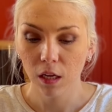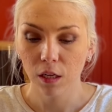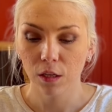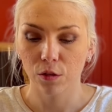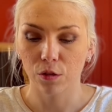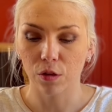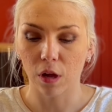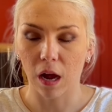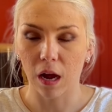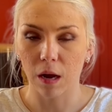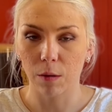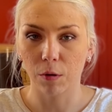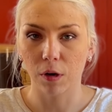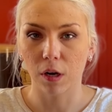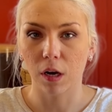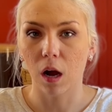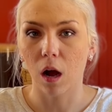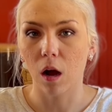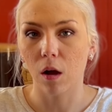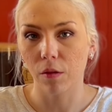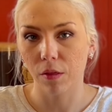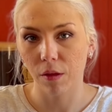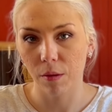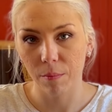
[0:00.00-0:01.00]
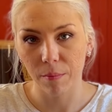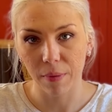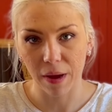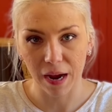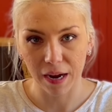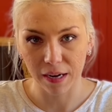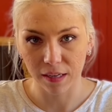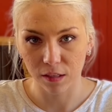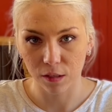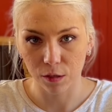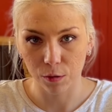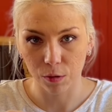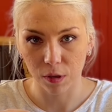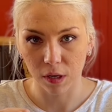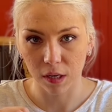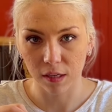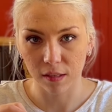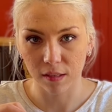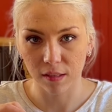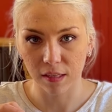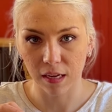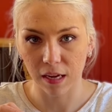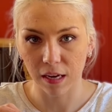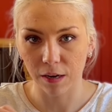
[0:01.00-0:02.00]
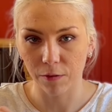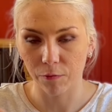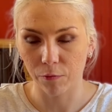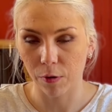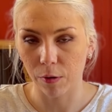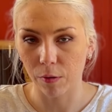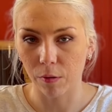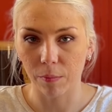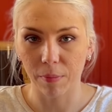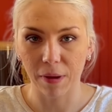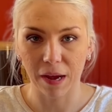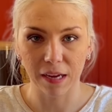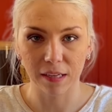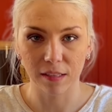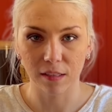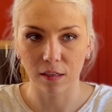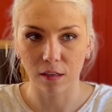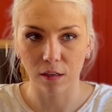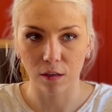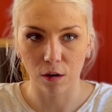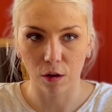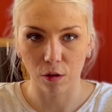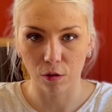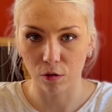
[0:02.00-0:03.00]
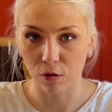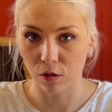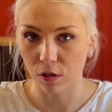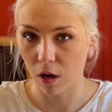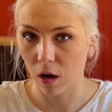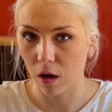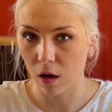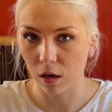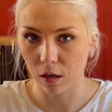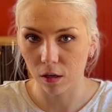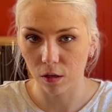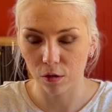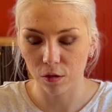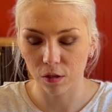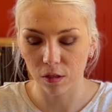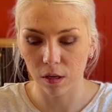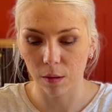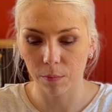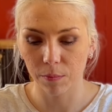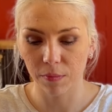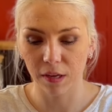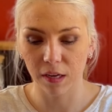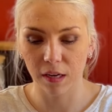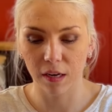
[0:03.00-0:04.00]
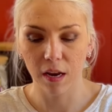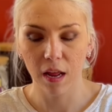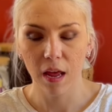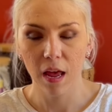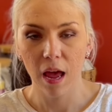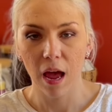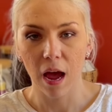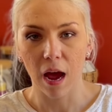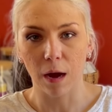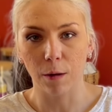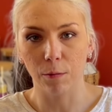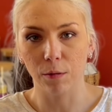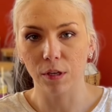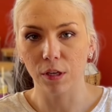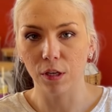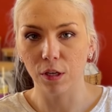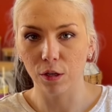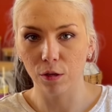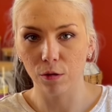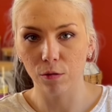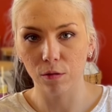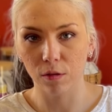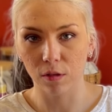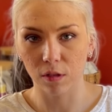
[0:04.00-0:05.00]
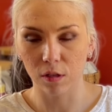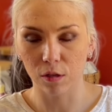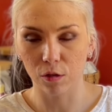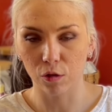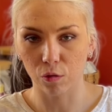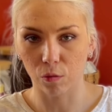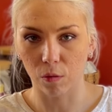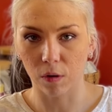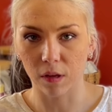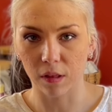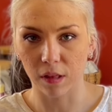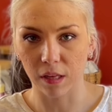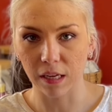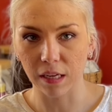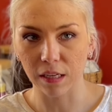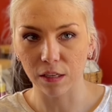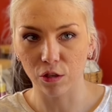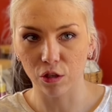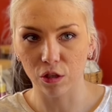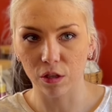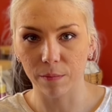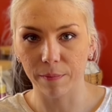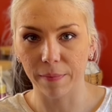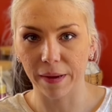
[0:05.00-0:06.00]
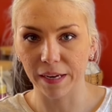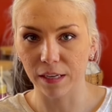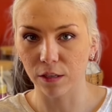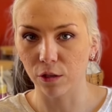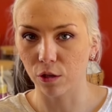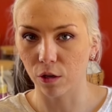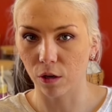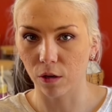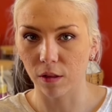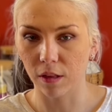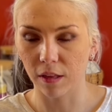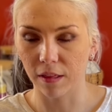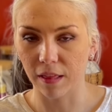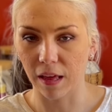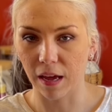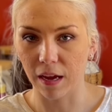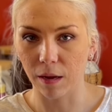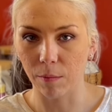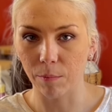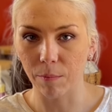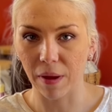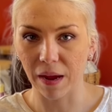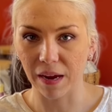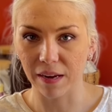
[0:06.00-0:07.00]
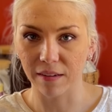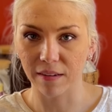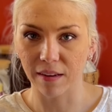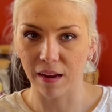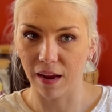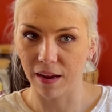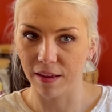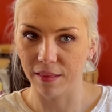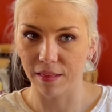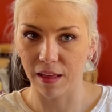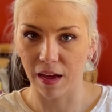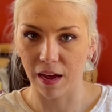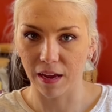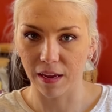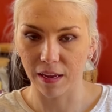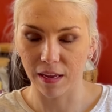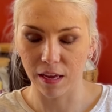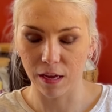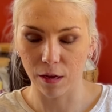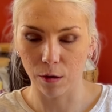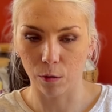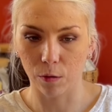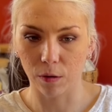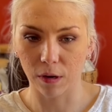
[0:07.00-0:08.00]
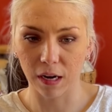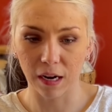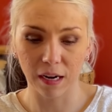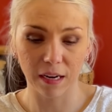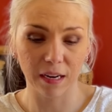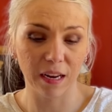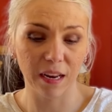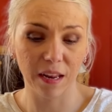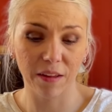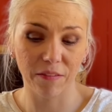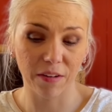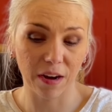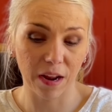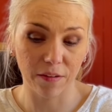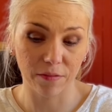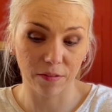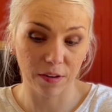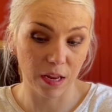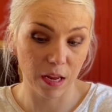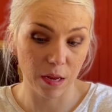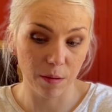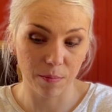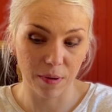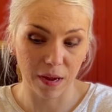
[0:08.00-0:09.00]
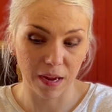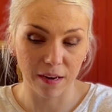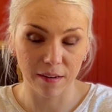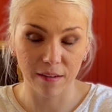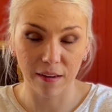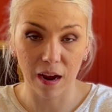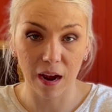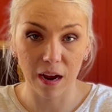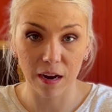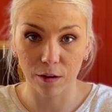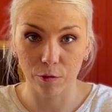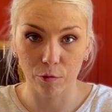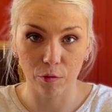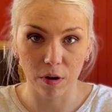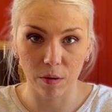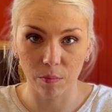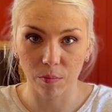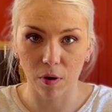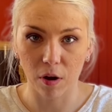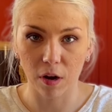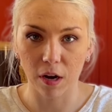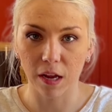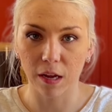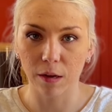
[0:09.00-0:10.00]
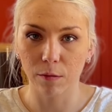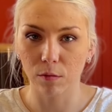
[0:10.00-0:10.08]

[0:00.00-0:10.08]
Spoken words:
So I would call them back to us, and if we were passing another dog or something, I would use the short leash to make sure that they maintained that heel. And I didn't even have to keep a tight grip on it.